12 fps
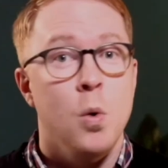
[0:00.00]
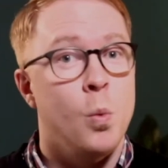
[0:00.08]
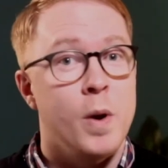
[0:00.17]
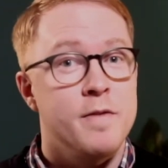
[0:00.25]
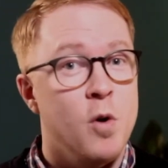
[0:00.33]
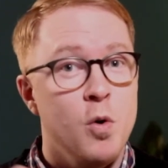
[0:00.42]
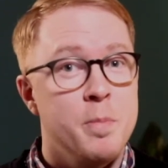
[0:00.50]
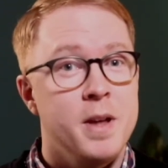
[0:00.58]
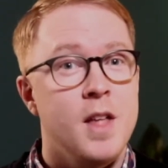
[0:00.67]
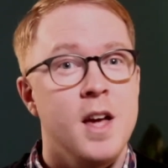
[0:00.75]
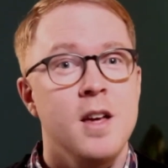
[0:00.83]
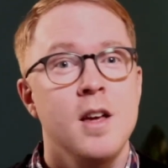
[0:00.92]
We've all
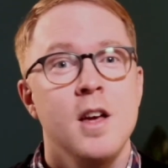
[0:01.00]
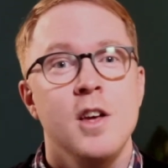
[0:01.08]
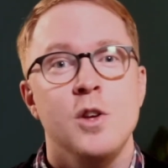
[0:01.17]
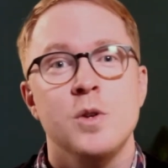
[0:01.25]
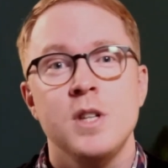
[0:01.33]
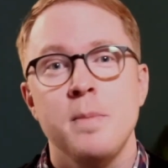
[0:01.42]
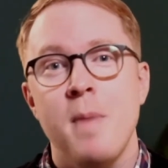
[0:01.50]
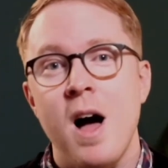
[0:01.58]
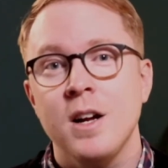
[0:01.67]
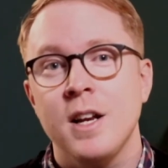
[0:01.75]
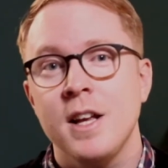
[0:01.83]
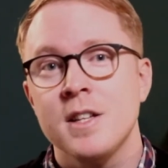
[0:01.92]
been there, using
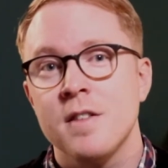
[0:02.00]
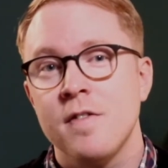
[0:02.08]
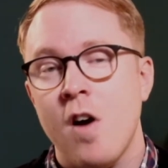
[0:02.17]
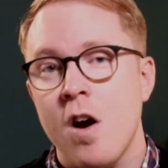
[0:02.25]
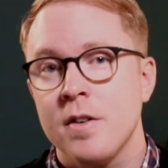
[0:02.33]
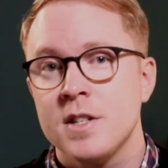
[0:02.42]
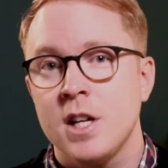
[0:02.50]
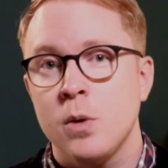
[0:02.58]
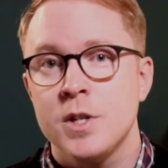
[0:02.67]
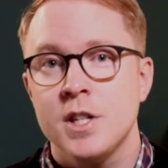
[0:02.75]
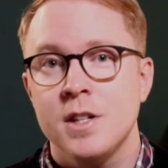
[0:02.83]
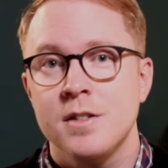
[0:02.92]
marketing as the fire
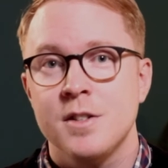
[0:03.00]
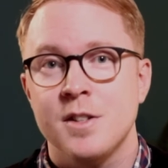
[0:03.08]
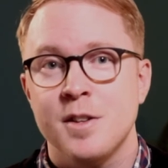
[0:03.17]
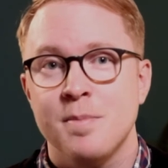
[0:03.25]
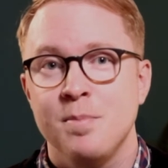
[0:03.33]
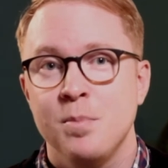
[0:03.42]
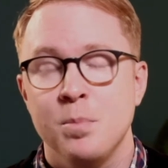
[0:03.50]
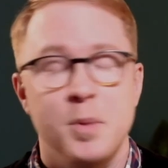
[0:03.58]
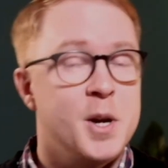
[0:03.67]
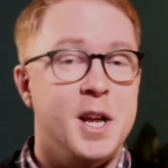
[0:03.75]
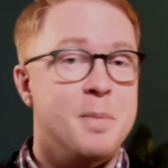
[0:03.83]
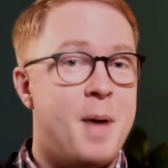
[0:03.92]
extinguisher to the
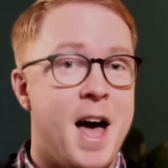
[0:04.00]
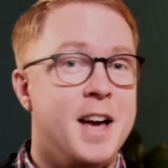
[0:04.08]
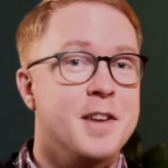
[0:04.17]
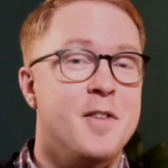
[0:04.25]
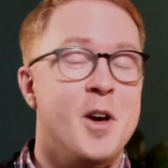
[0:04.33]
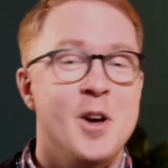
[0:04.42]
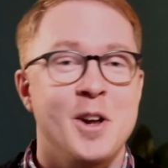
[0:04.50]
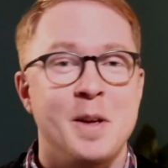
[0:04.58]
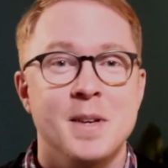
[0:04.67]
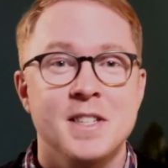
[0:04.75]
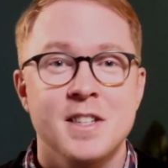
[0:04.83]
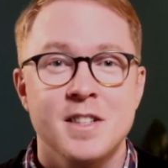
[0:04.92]
burning pain of a hurting
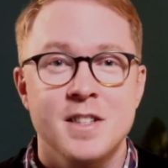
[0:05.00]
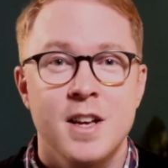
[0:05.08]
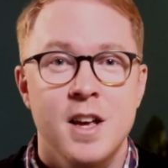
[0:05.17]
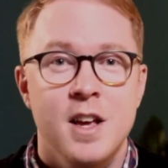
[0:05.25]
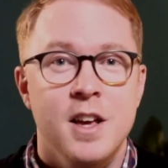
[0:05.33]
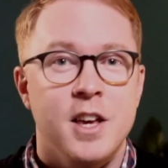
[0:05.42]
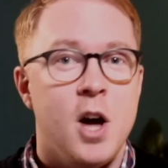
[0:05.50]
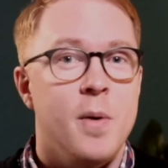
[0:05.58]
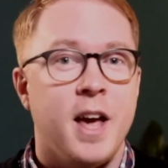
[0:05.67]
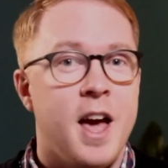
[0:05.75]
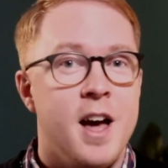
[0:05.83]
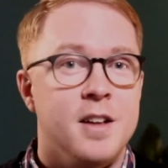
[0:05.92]
business,
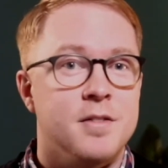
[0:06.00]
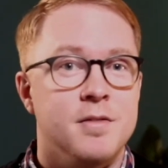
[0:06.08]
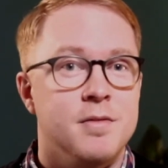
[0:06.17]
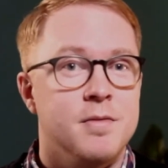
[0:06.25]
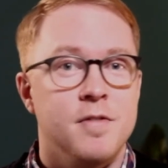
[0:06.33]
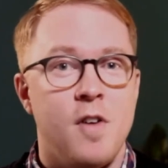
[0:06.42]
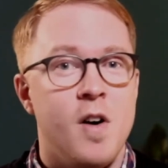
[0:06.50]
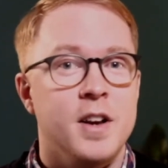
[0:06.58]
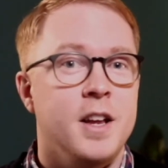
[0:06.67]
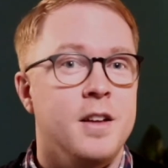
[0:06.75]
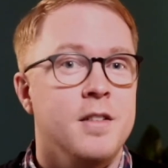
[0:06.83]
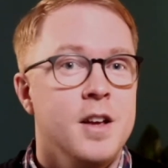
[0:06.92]
going out and
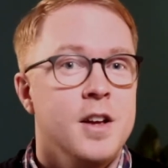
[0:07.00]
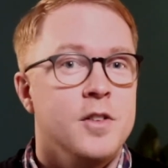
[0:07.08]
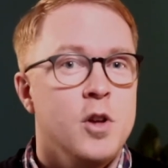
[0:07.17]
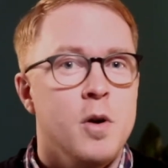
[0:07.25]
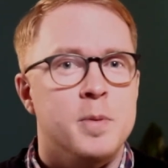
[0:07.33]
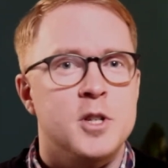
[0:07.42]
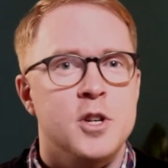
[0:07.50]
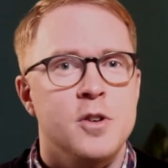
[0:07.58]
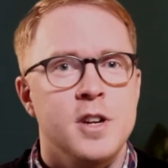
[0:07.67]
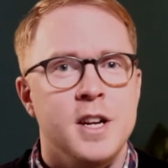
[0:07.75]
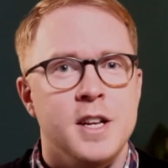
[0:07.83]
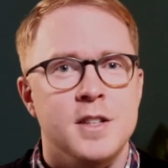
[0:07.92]
finding new
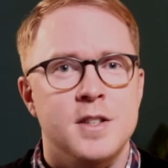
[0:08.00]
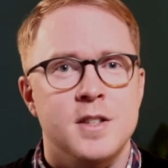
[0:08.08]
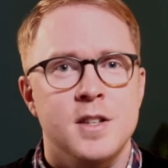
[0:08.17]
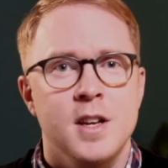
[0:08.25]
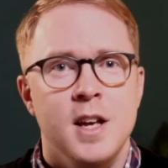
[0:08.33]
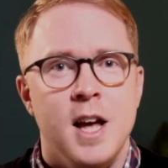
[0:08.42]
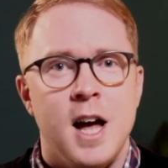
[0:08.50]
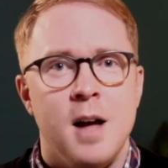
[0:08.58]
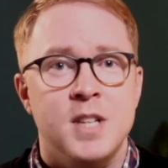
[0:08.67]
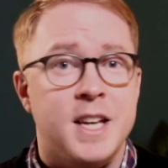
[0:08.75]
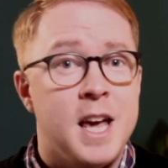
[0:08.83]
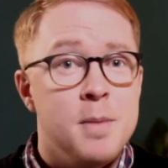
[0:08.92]
opportunities um,
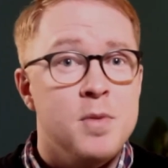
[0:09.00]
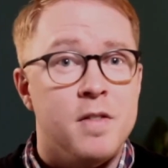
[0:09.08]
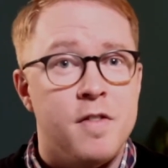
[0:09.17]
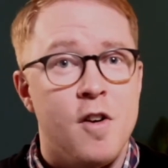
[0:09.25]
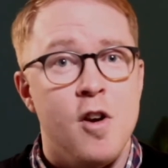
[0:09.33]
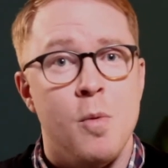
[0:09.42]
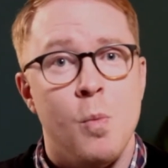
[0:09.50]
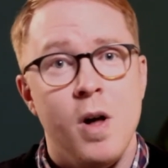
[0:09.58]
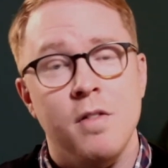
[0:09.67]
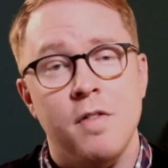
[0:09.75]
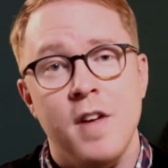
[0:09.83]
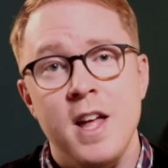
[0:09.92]
to keep the firm
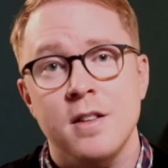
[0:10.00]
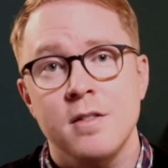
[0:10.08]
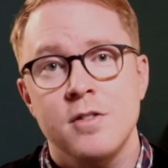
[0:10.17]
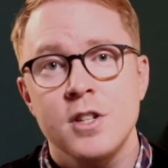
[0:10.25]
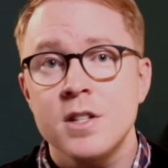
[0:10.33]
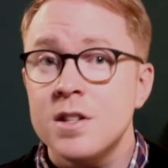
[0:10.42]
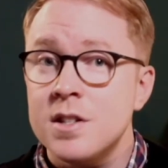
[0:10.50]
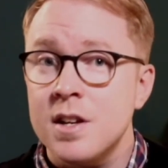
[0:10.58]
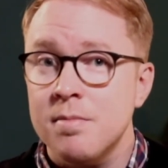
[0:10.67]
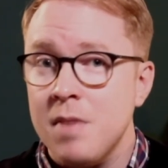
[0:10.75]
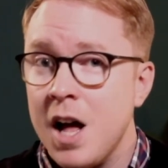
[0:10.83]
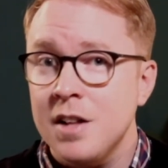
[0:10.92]
well fed, just as a
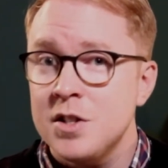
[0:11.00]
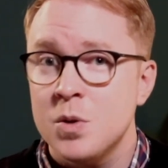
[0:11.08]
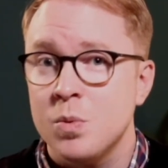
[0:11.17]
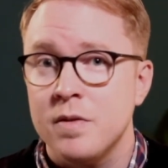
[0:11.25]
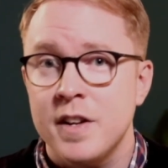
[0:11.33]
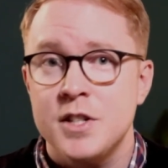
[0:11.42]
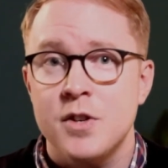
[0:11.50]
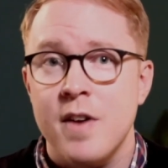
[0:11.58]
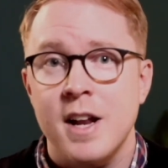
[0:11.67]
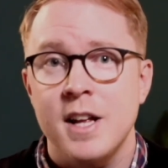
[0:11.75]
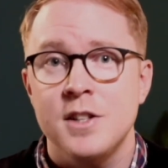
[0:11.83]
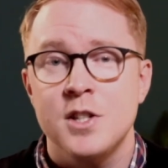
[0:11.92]
hunter would venture
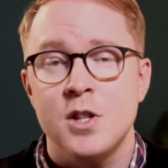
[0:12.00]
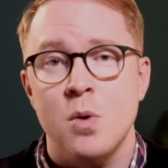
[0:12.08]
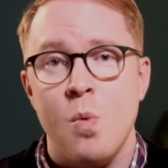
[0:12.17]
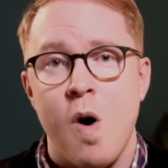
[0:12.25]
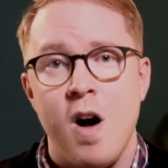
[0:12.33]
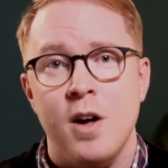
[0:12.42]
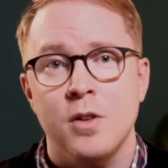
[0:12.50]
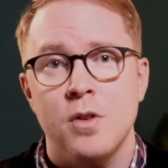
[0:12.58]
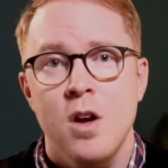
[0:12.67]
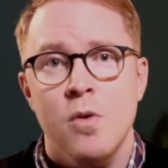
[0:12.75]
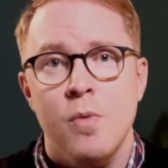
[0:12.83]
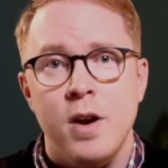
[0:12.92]
out into the wild,
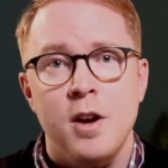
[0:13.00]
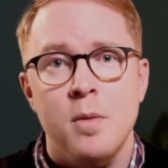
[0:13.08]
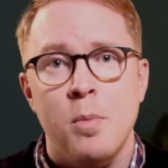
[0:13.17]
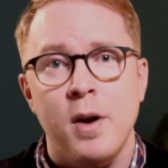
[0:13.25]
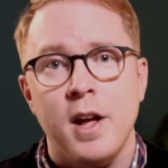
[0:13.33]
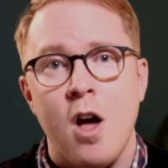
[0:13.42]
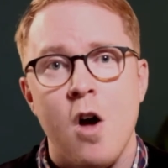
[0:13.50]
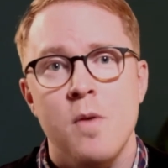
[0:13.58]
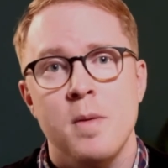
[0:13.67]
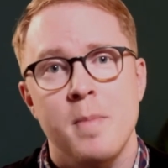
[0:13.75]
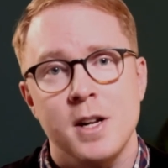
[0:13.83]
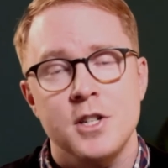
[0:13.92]
ready to bring home
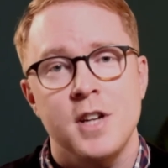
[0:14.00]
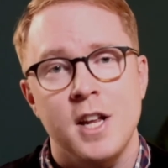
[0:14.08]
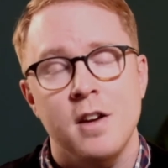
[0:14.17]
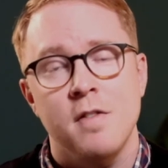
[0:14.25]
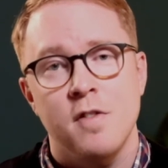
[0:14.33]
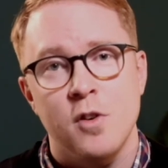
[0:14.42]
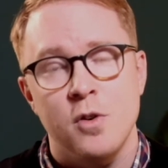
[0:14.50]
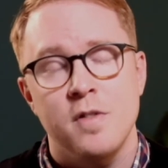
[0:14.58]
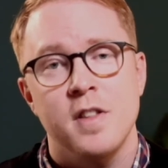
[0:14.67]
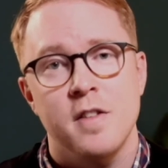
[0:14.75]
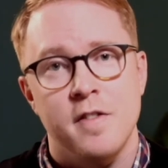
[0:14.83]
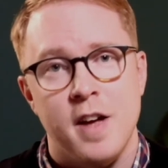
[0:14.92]
the much needed food
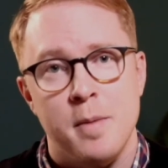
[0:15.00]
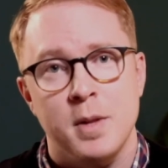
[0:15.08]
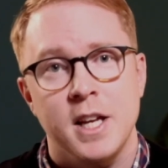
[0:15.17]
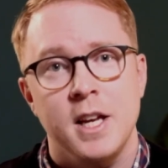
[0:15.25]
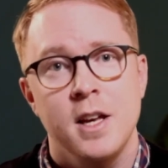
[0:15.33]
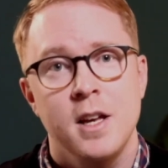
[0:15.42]
for the family.